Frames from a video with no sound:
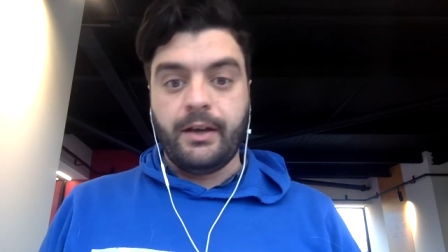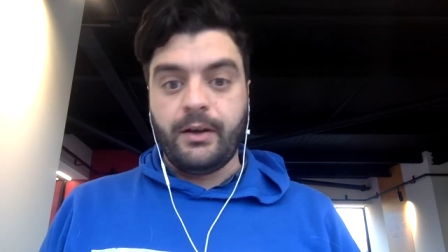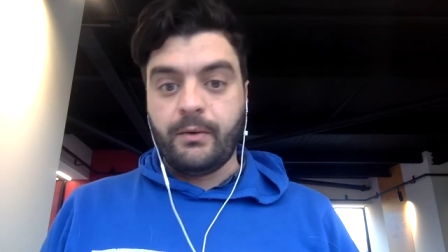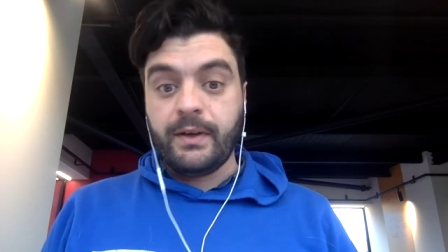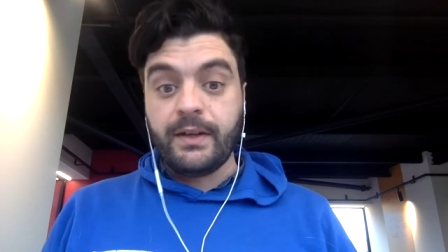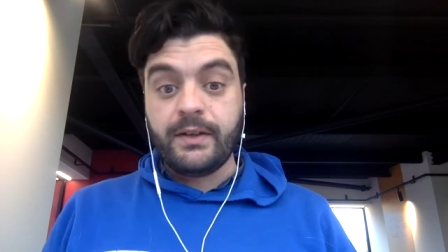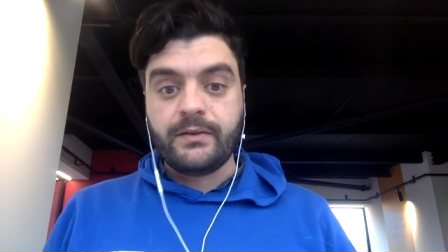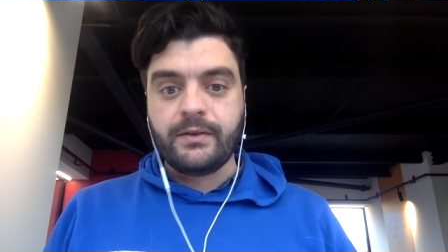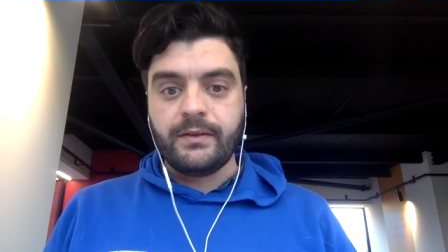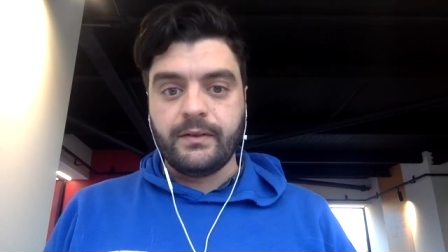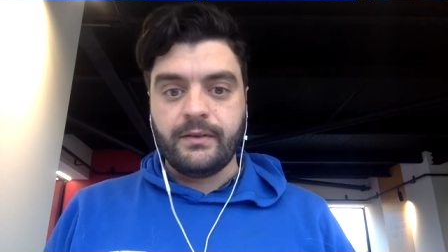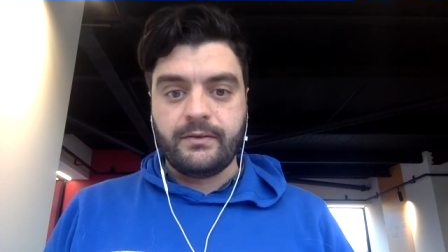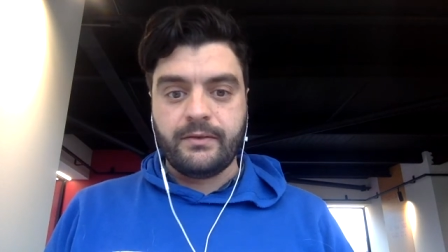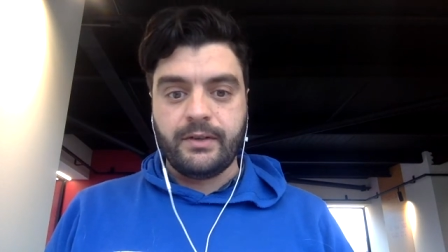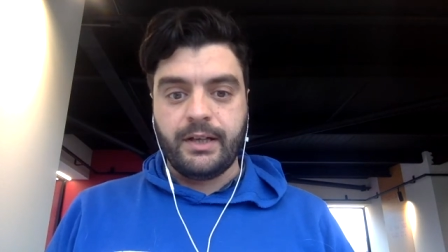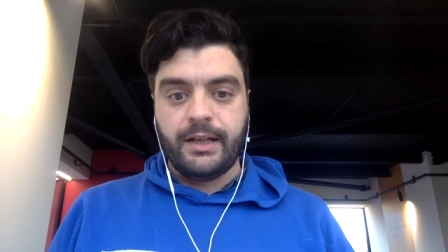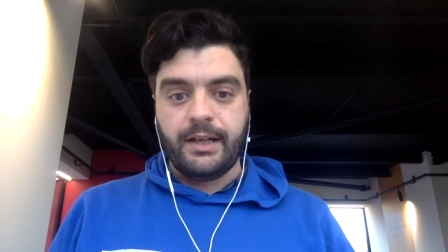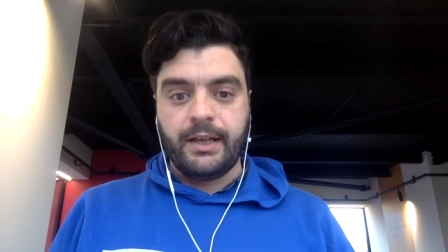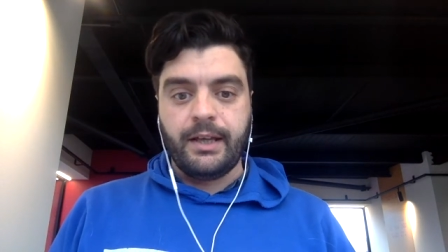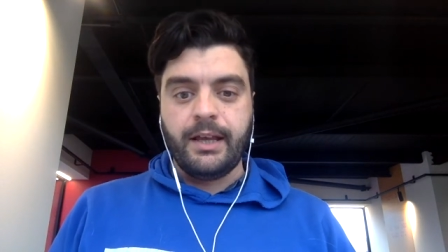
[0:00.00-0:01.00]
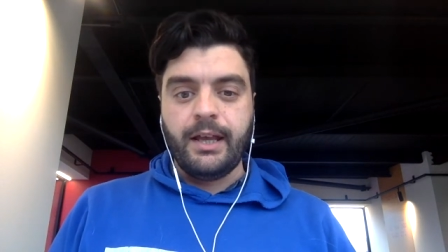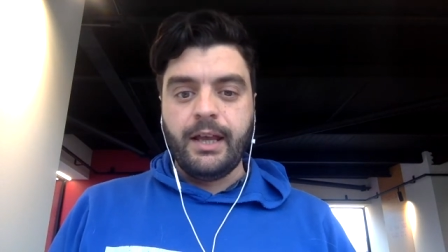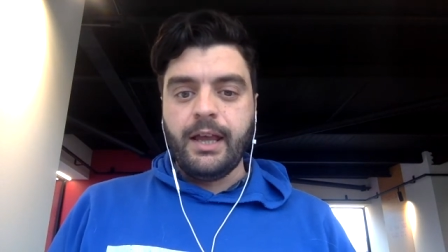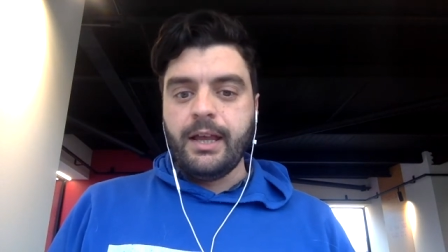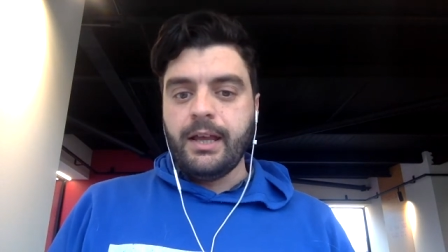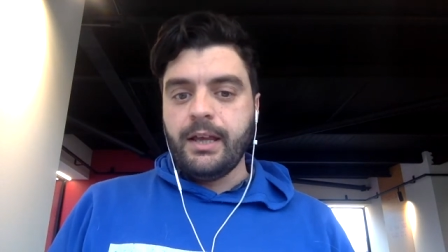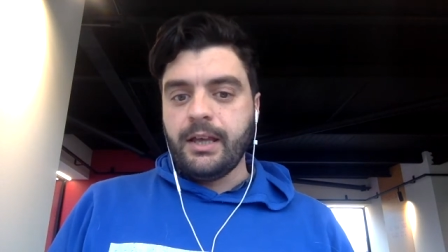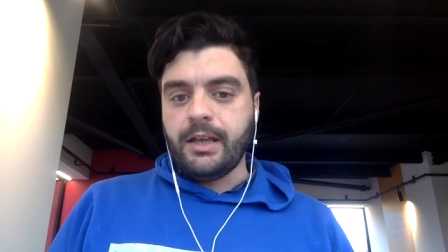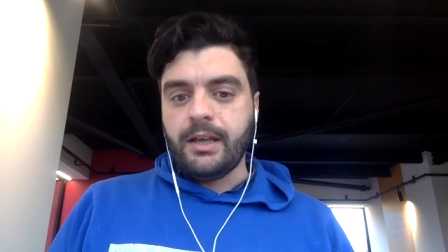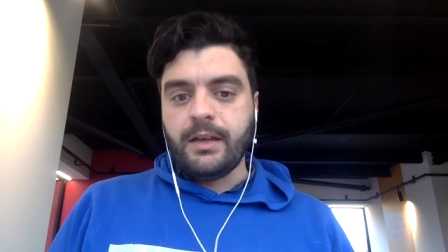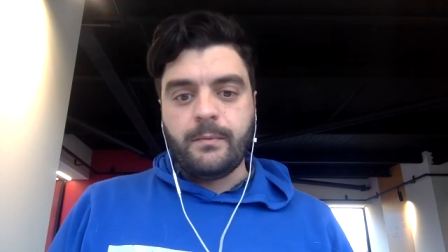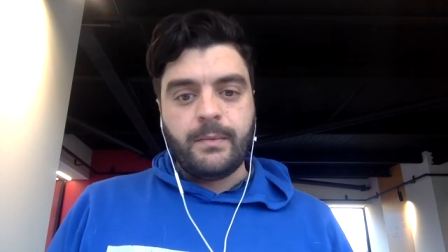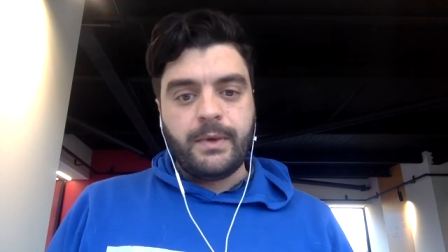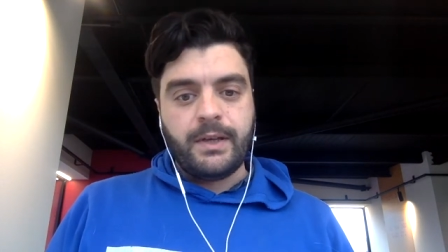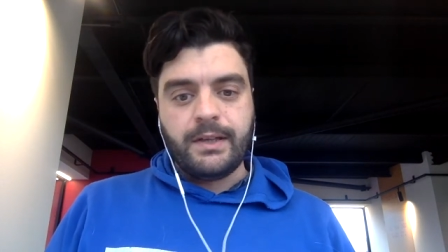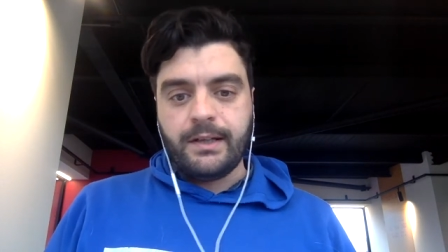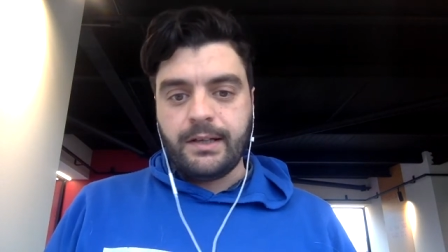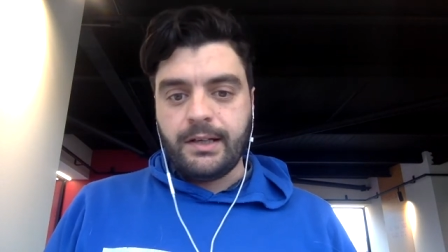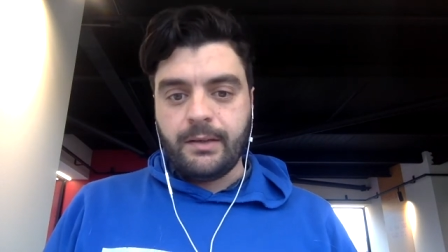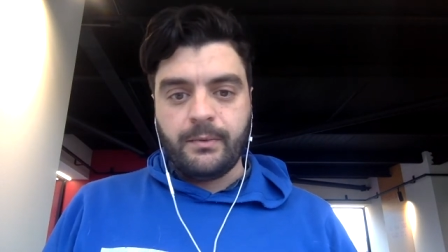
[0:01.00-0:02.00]
questions really, he
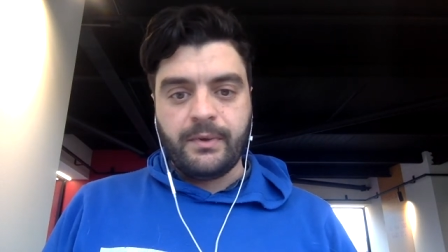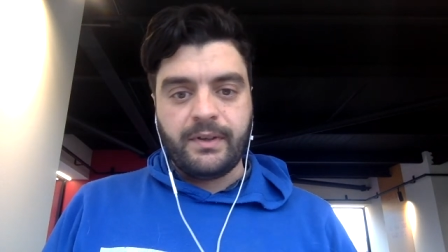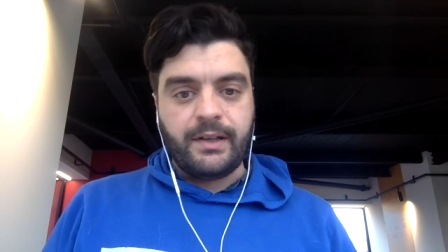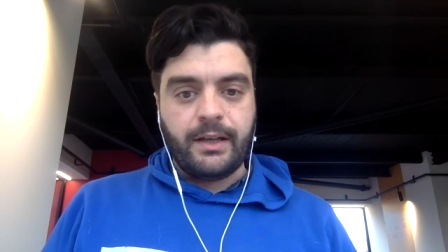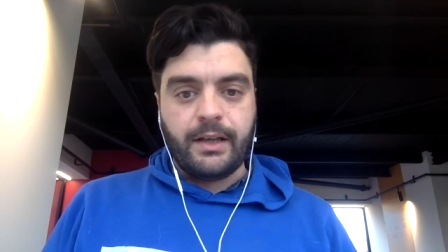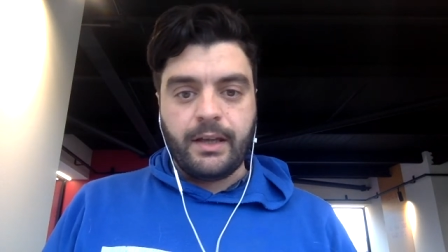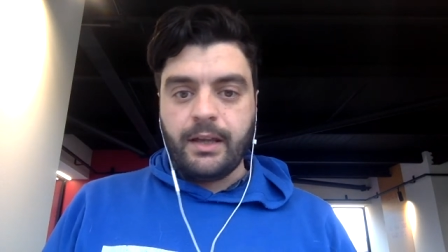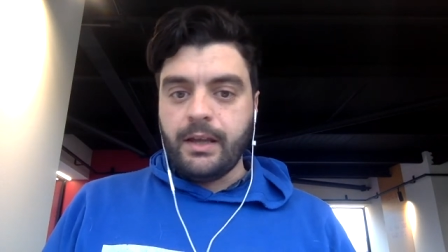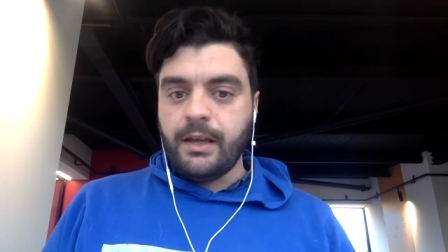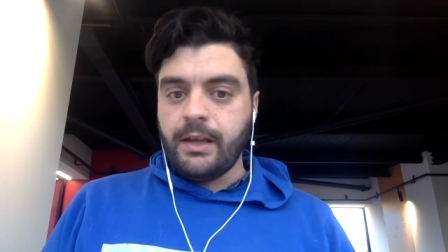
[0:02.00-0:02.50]
immediately was like,